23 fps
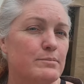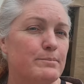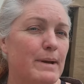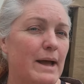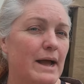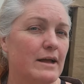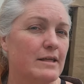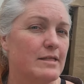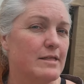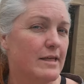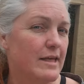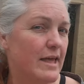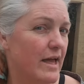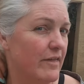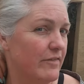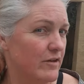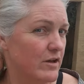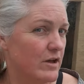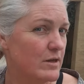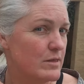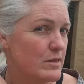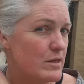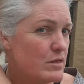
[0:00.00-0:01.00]
back together
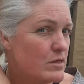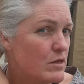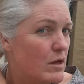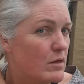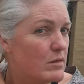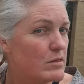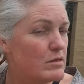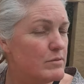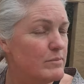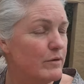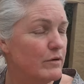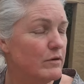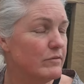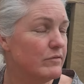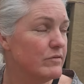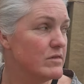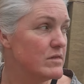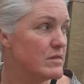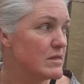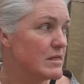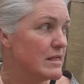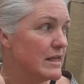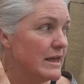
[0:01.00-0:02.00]
because it's all smooth
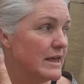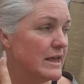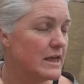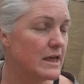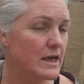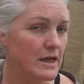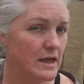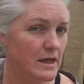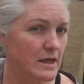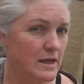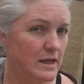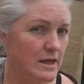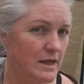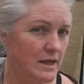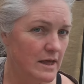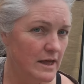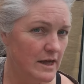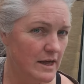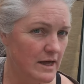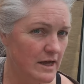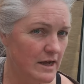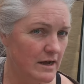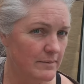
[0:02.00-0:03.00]
and sleek.
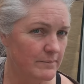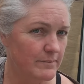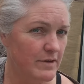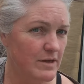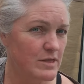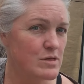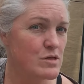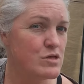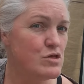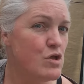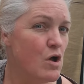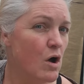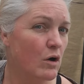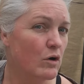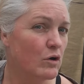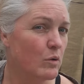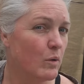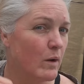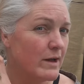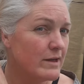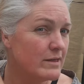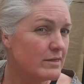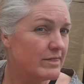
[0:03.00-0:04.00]
Um, it's not
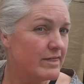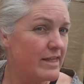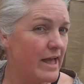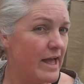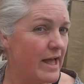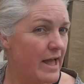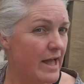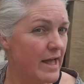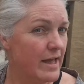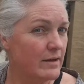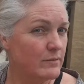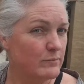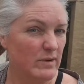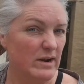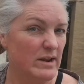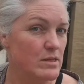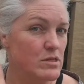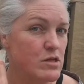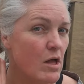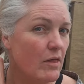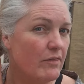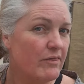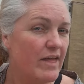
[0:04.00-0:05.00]
quite there. Well,
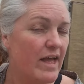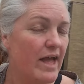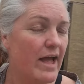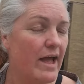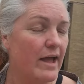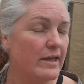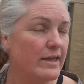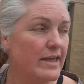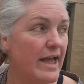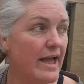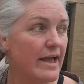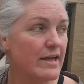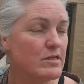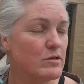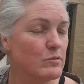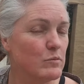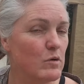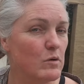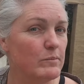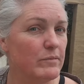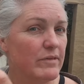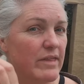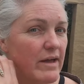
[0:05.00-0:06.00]
it's not there yet. It
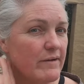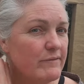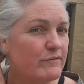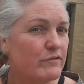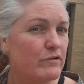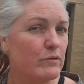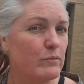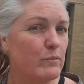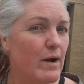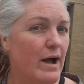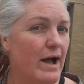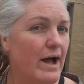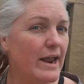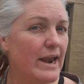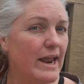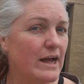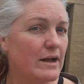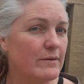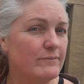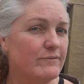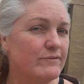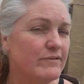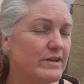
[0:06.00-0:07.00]
won't be there for a while. I
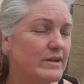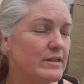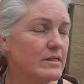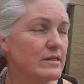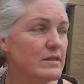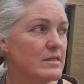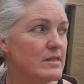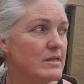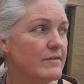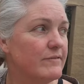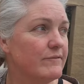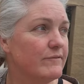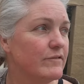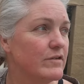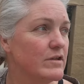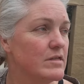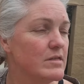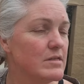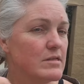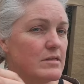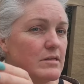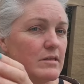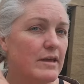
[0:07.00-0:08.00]
can feel the
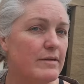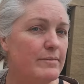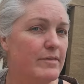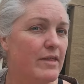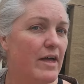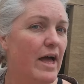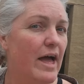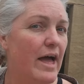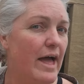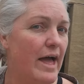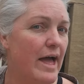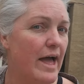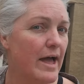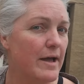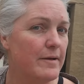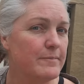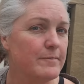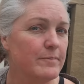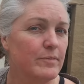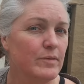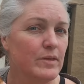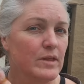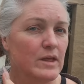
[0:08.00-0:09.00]
difference in the hair.
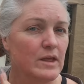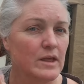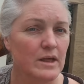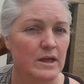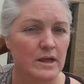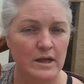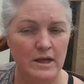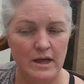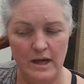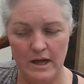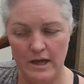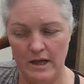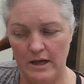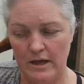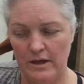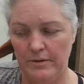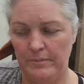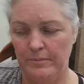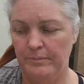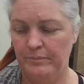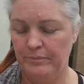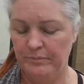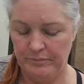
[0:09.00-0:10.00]

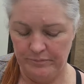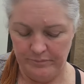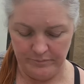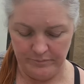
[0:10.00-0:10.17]
Um,